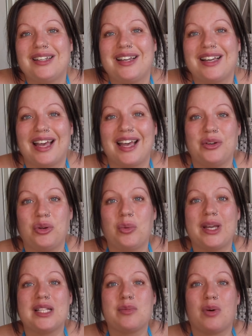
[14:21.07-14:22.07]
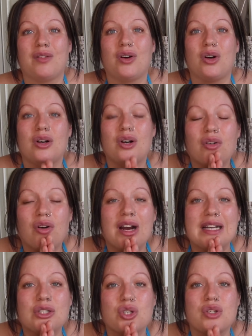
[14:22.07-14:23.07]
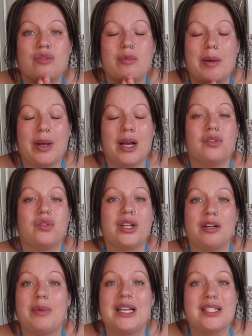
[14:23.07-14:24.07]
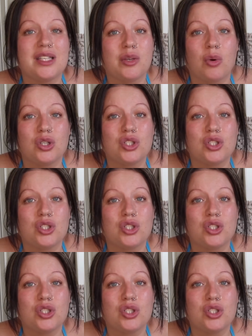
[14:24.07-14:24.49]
Okay, new week tomorrow, all right? Just remember how fucking amazing you are.